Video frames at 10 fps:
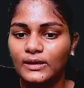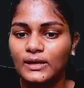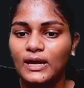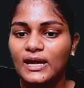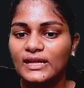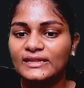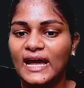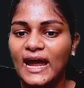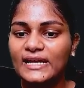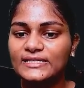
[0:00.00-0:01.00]
that
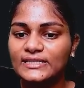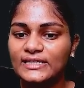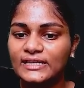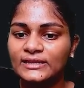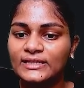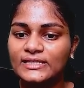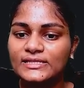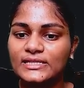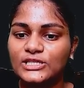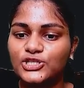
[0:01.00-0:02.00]
in this
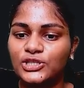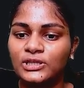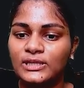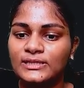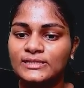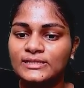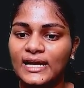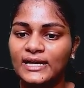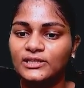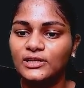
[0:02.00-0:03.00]
region, inside the
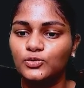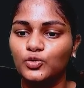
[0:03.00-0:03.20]
loop,